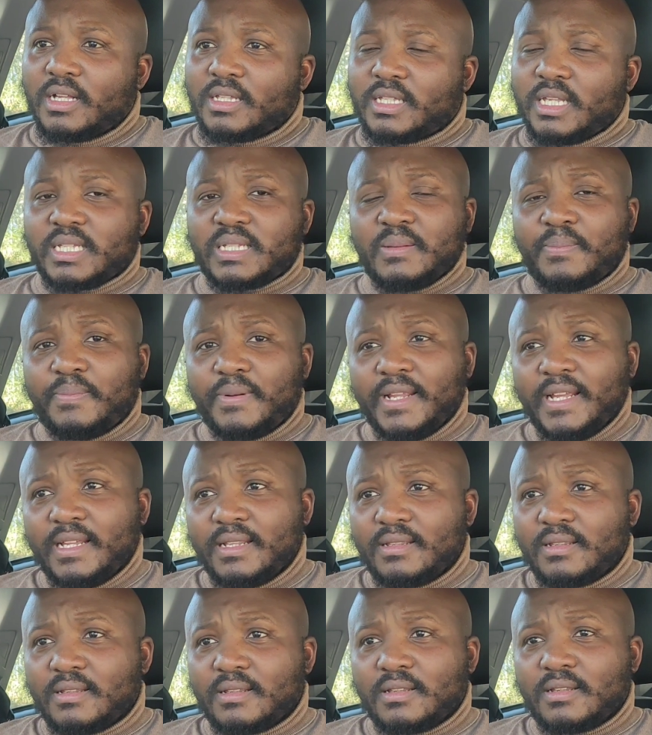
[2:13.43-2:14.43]

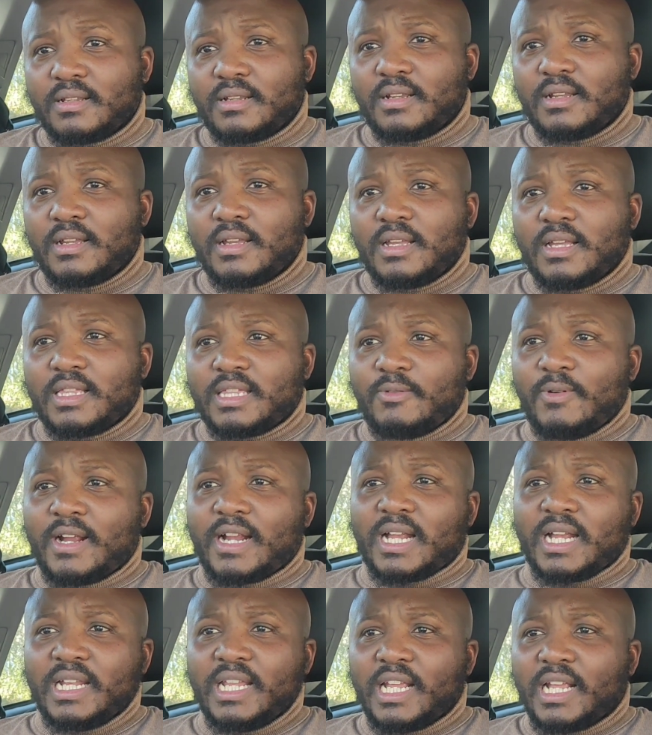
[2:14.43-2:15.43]
Discipline. They were
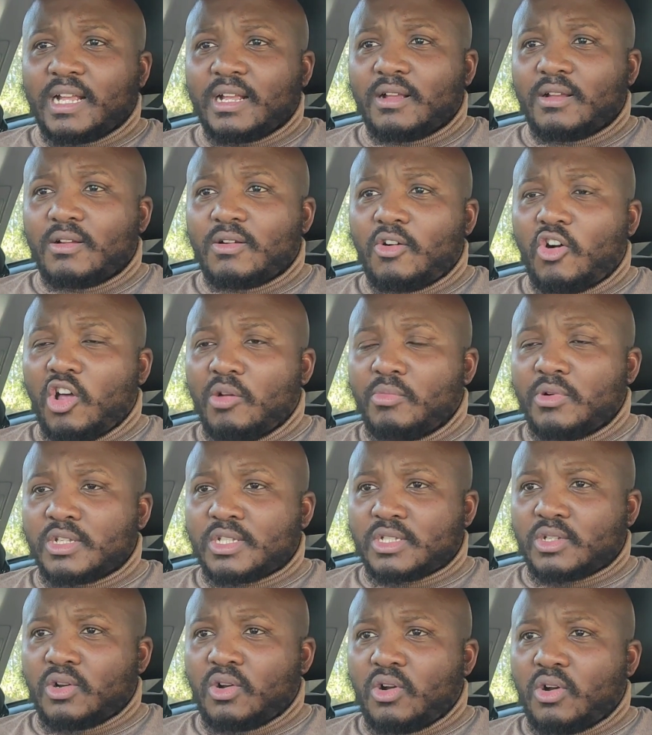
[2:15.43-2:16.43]
cleaning
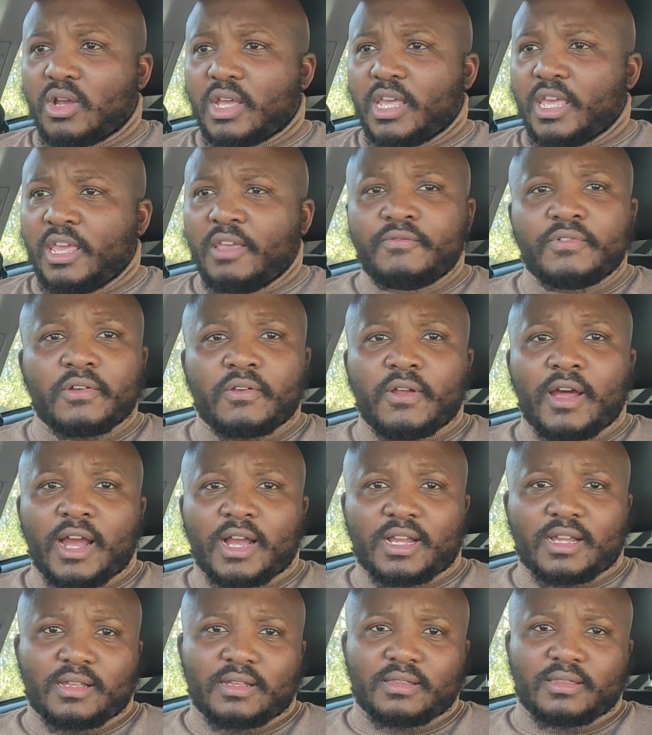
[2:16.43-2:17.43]
almost every
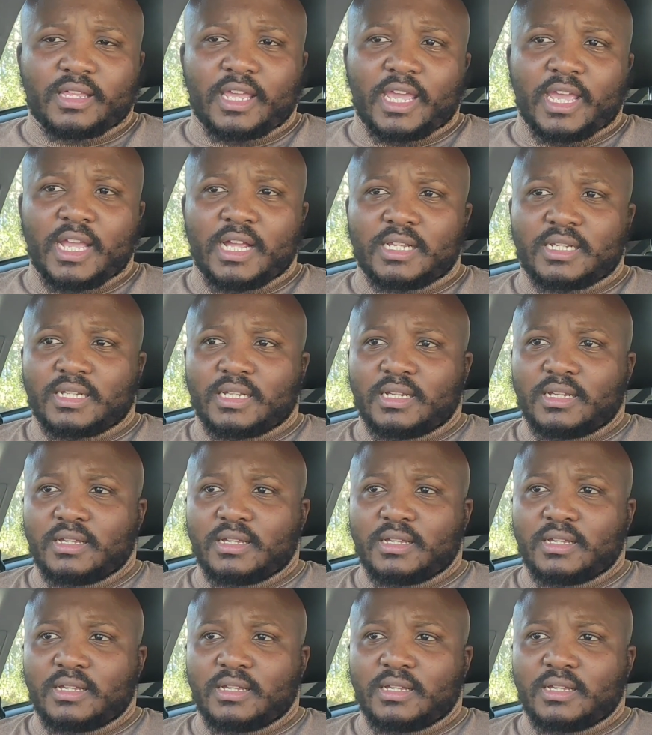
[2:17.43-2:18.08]
ruck they had.